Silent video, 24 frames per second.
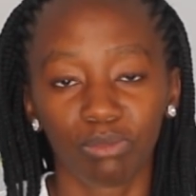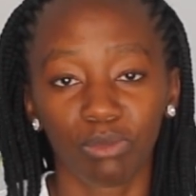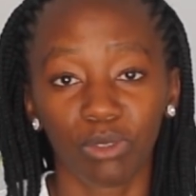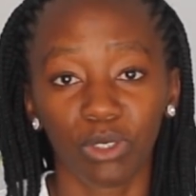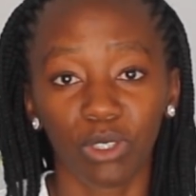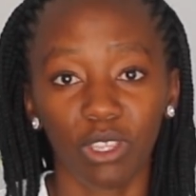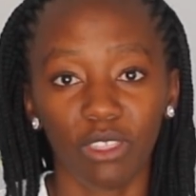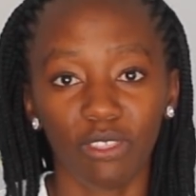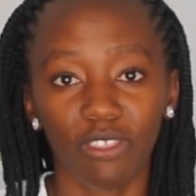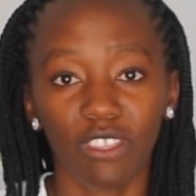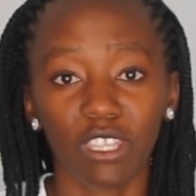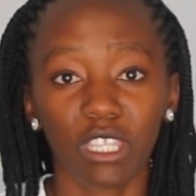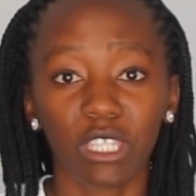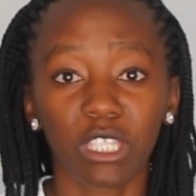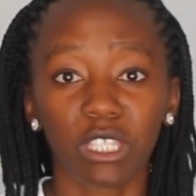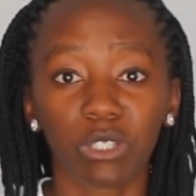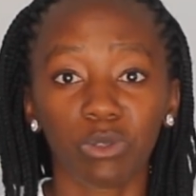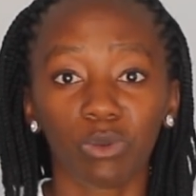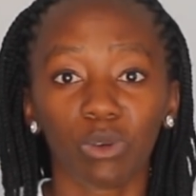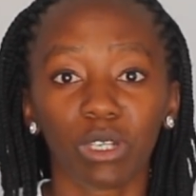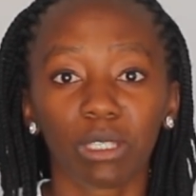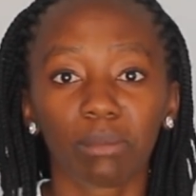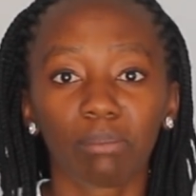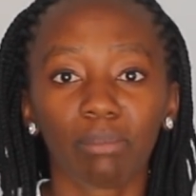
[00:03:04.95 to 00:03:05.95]
That's
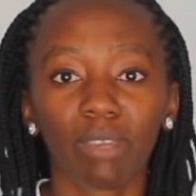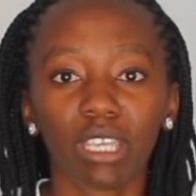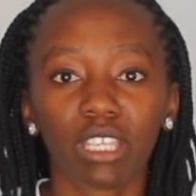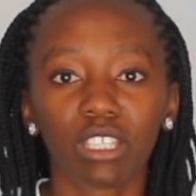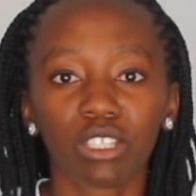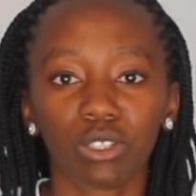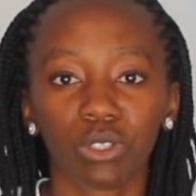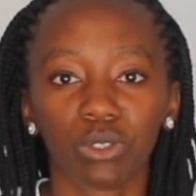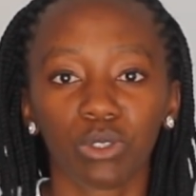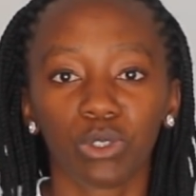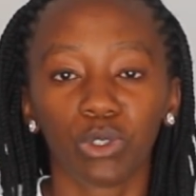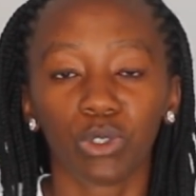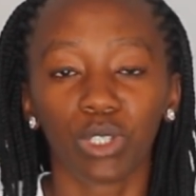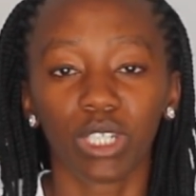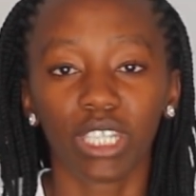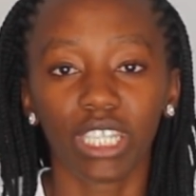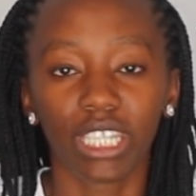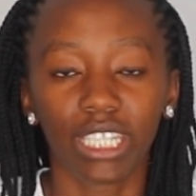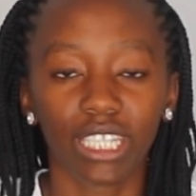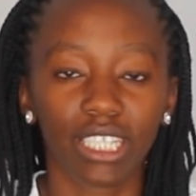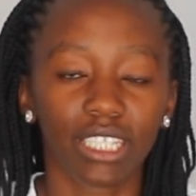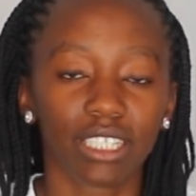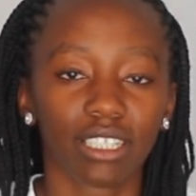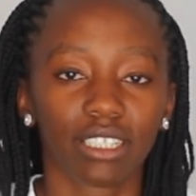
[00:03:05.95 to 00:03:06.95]
what makes you
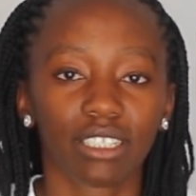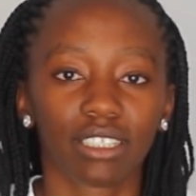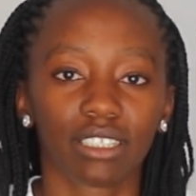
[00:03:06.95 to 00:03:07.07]
unique.